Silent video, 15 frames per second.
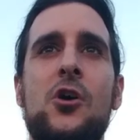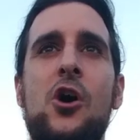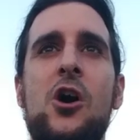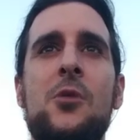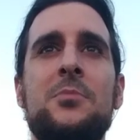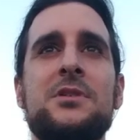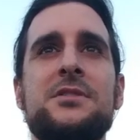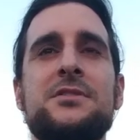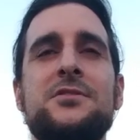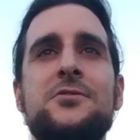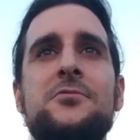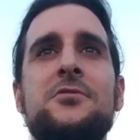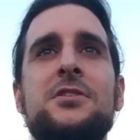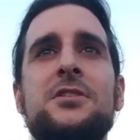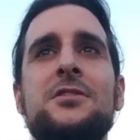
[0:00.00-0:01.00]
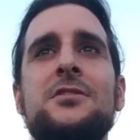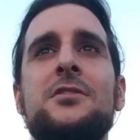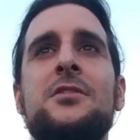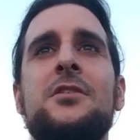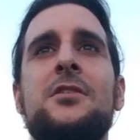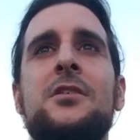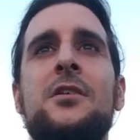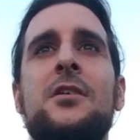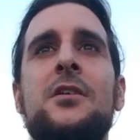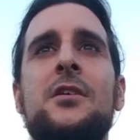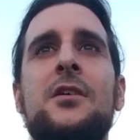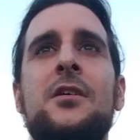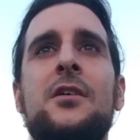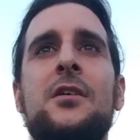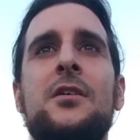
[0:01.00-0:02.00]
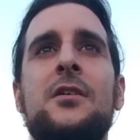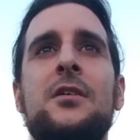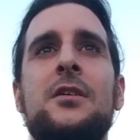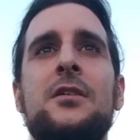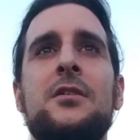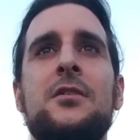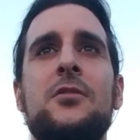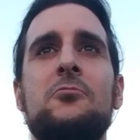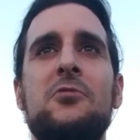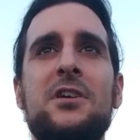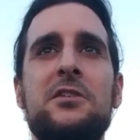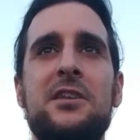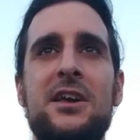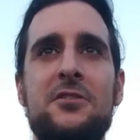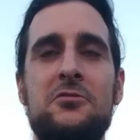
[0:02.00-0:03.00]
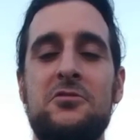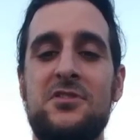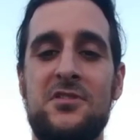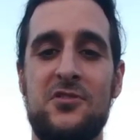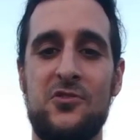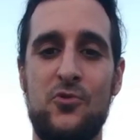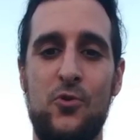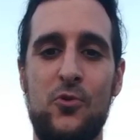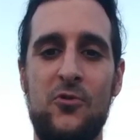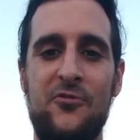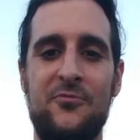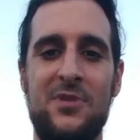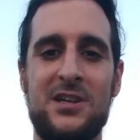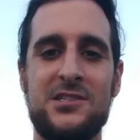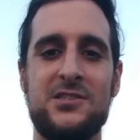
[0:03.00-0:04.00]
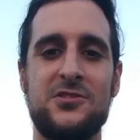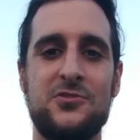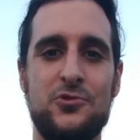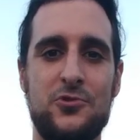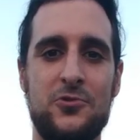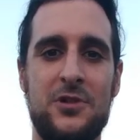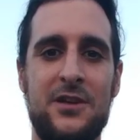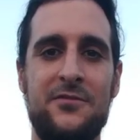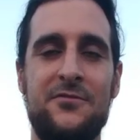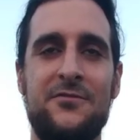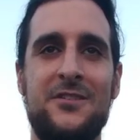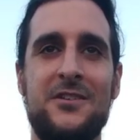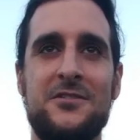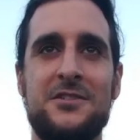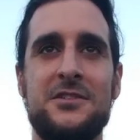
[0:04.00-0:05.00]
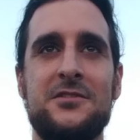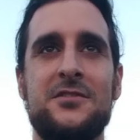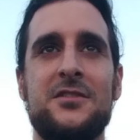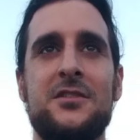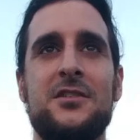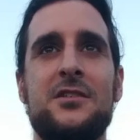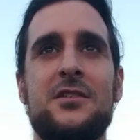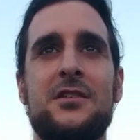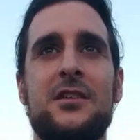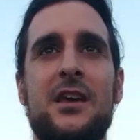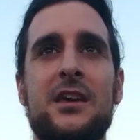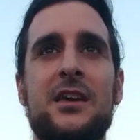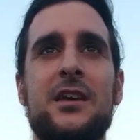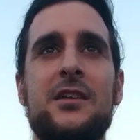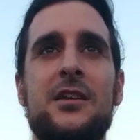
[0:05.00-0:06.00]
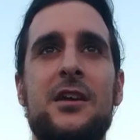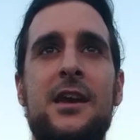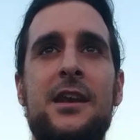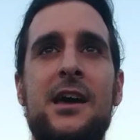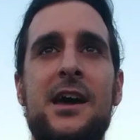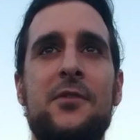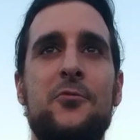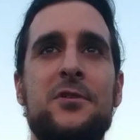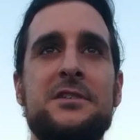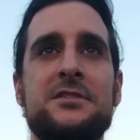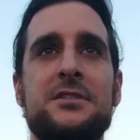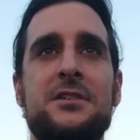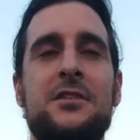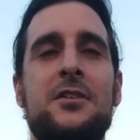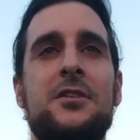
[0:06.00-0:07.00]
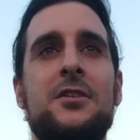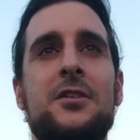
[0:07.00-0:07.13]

calm and soothing. Right down into the core of my soul, I felt it, and I was it.